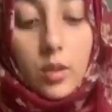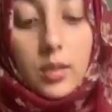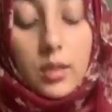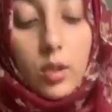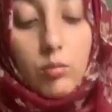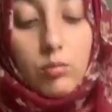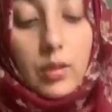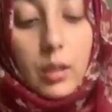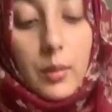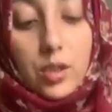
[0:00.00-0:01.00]
there's no
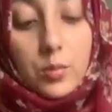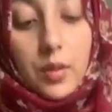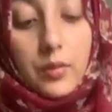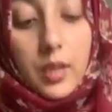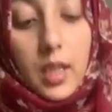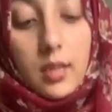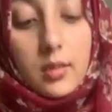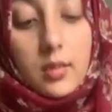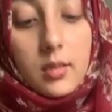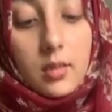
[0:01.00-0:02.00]
real measurement for
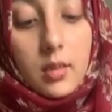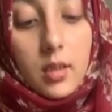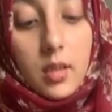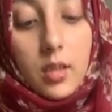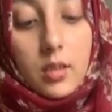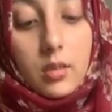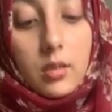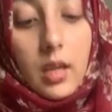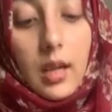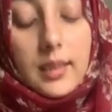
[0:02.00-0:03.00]
this.
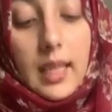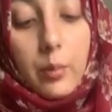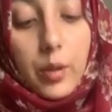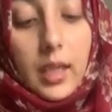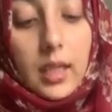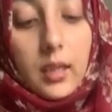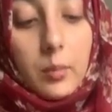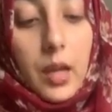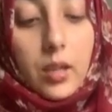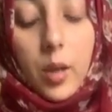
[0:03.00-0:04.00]
So I'd say I'm putting in
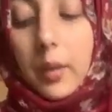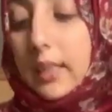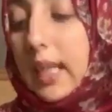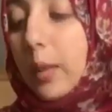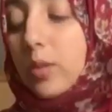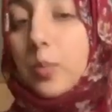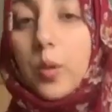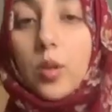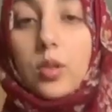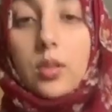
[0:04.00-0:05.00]
about a couple of
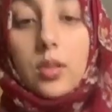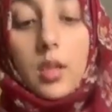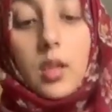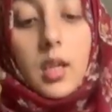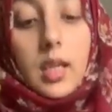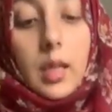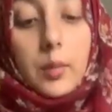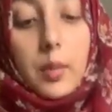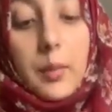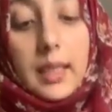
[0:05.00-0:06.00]
tablespoons. Then I'm
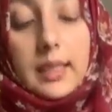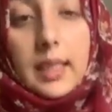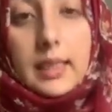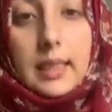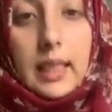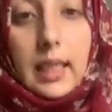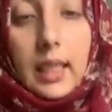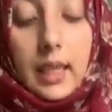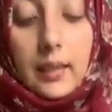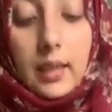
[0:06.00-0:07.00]
going to mix it and see,
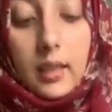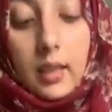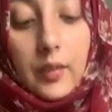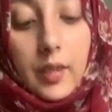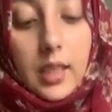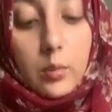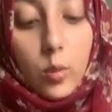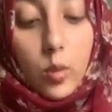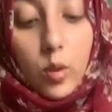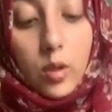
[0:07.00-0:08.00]
and then if I need
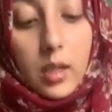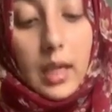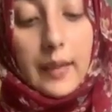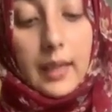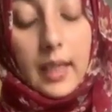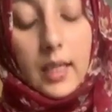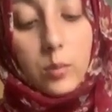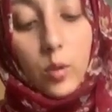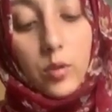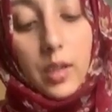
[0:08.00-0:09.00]
more, and then add
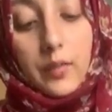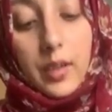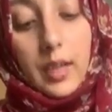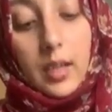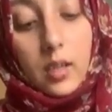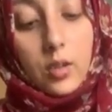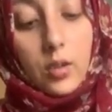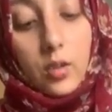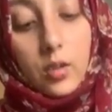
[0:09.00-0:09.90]
more in if I think I do.